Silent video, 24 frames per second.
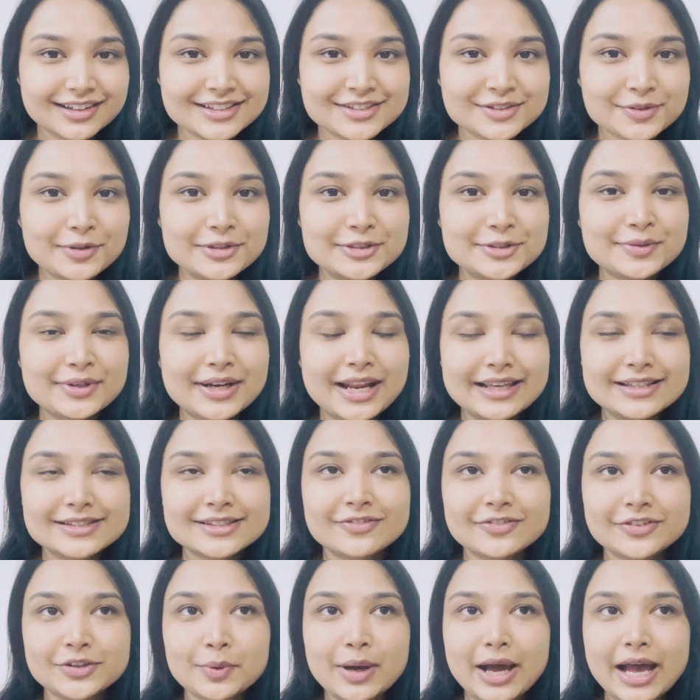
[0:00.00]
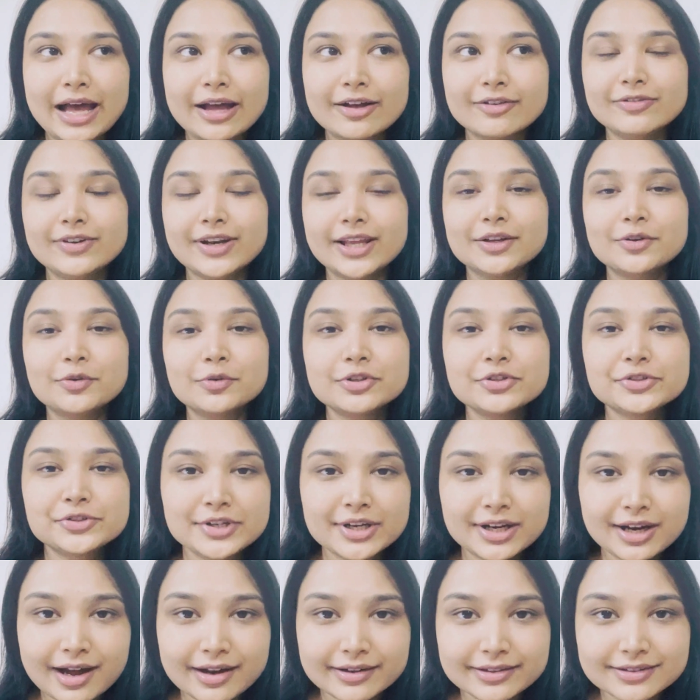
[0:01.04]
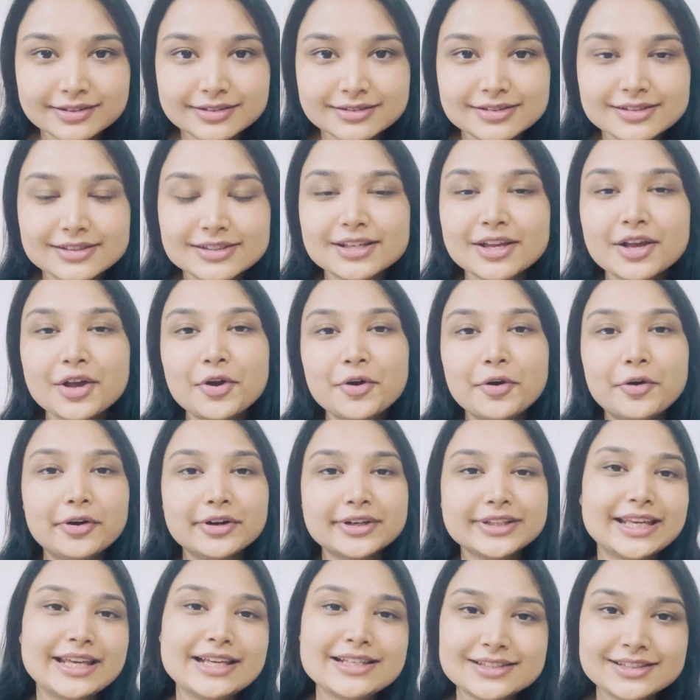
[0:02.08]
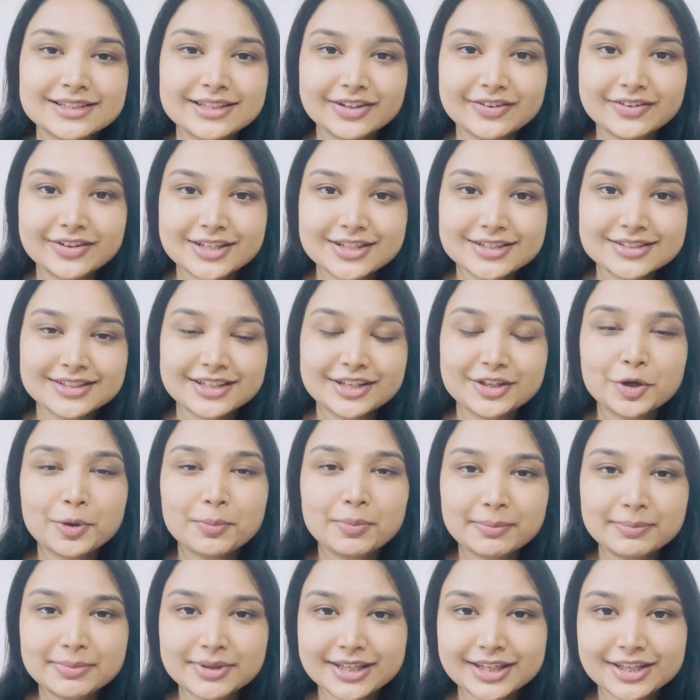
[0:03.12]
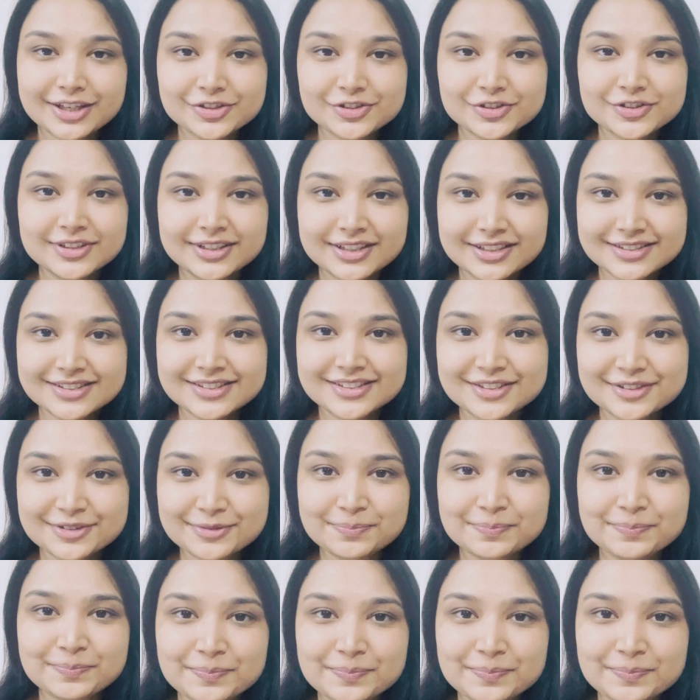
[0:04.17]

It's also nice if you have like original articles or case series in your publication list.